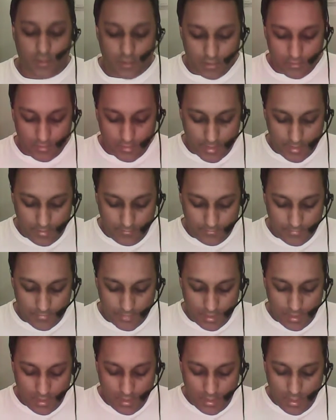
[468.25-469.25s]
Okay,
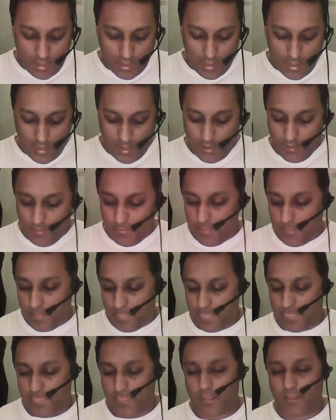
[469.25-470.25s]

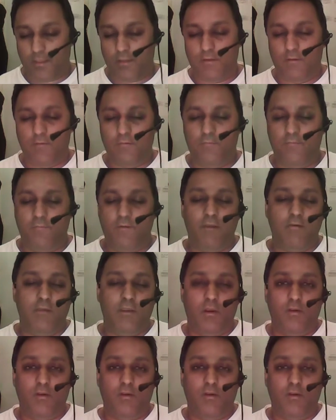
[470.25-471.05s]
very